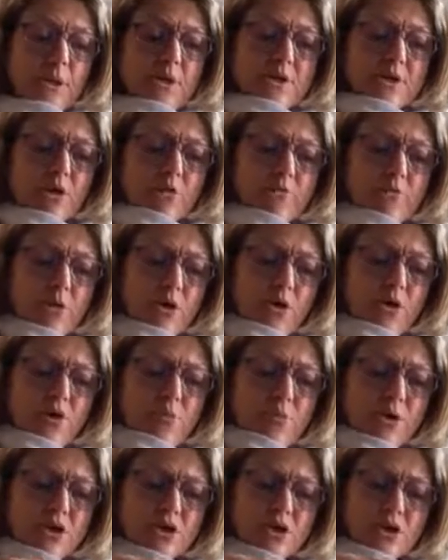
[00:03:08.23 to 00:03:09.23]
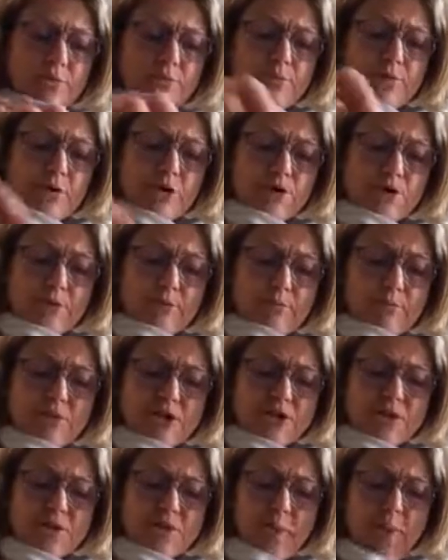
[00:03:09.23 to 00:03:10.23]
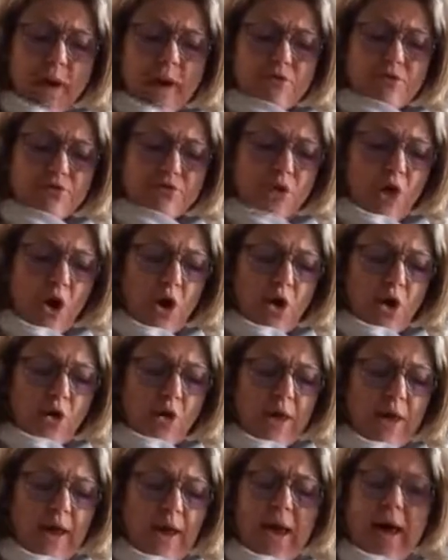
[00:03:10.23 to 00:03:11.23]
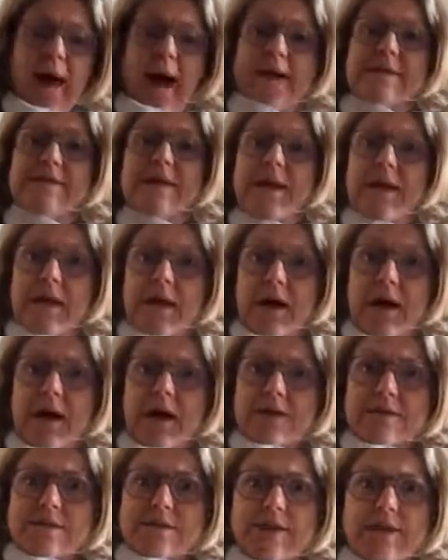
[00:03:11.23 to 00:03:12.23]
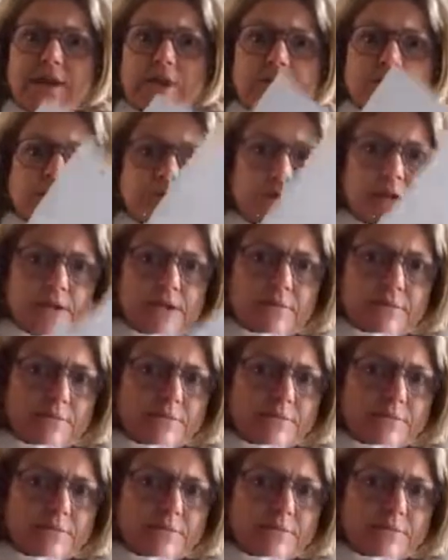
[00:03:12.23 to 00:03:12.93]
So Pooh pushed and pushed and pushed his way through the hole, and at last he got in.